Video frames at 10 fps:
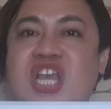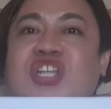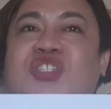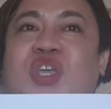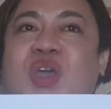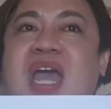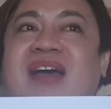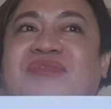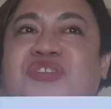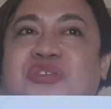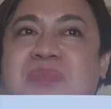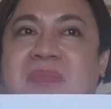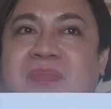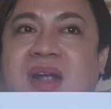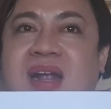So you have to
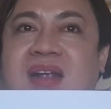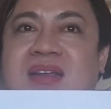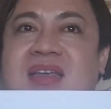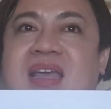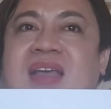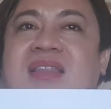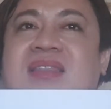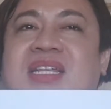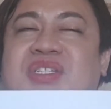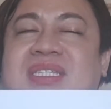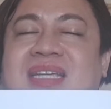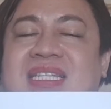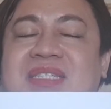remember that just as